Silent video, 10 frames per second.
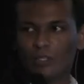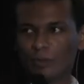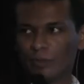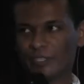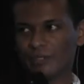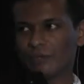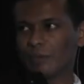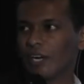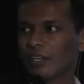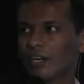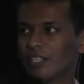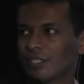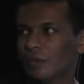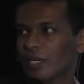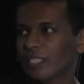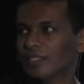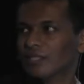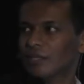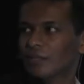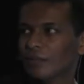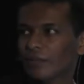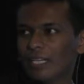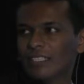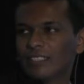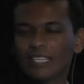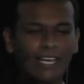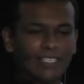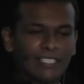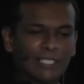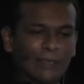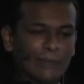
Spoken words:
developers from across the world felt that